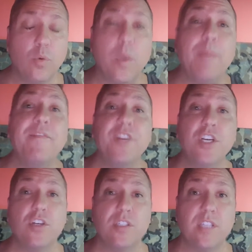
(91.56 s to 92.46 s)
Weep for
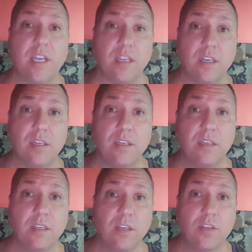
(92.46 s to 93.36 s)
your sin
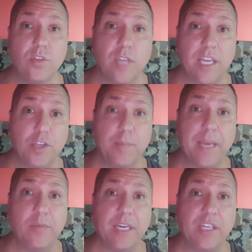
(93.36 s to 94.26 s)
so that you
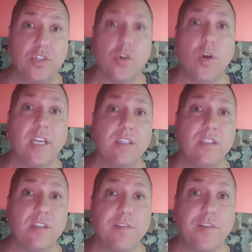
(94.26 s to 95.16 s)
may
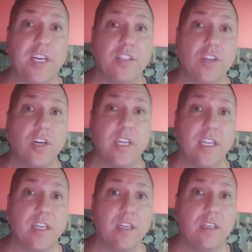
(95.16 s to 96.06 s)
rejoice for eternity.